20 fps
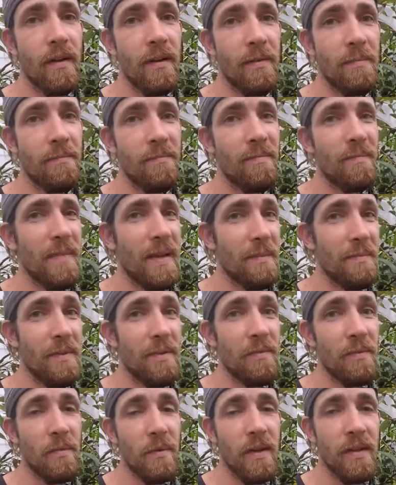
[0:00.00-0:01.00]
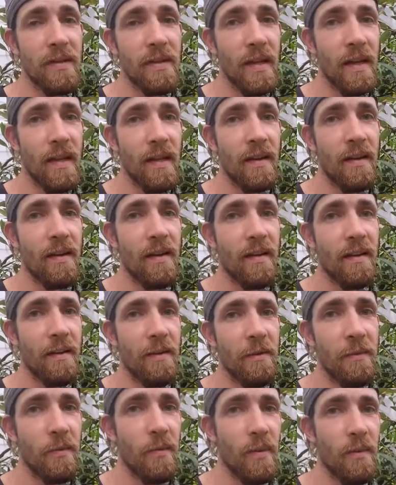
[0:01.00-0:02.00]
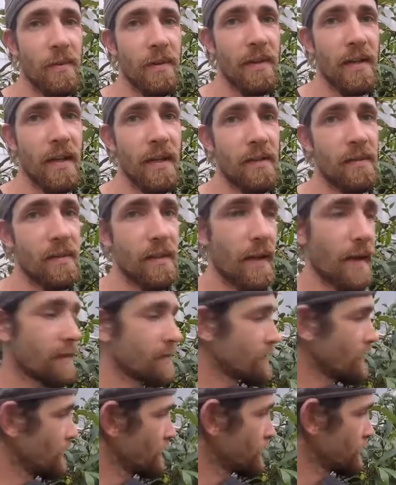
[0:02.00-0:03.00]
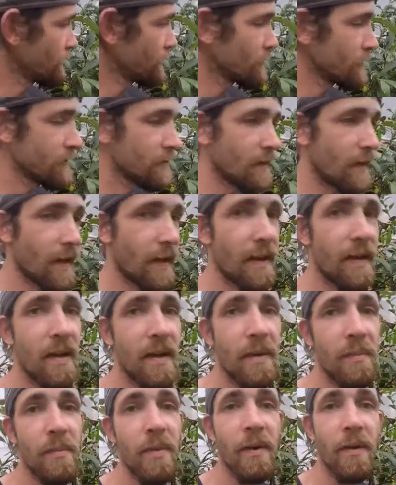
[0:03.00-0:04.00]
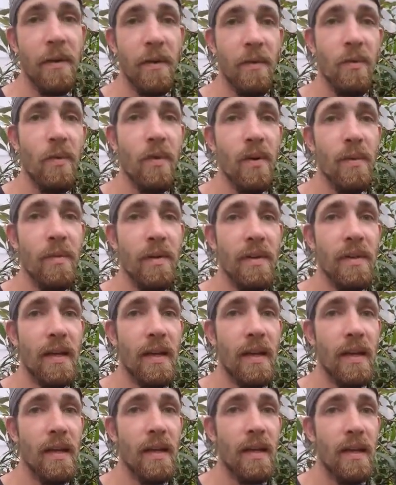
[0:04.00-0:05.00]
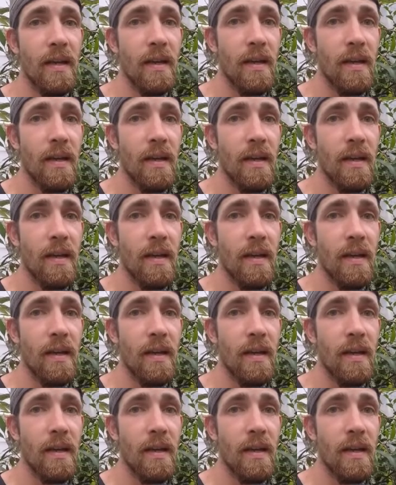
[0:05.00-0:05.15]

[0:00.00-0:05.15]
maybe even 110 on the warmer days. That's got a thermostat, but on a warmer day,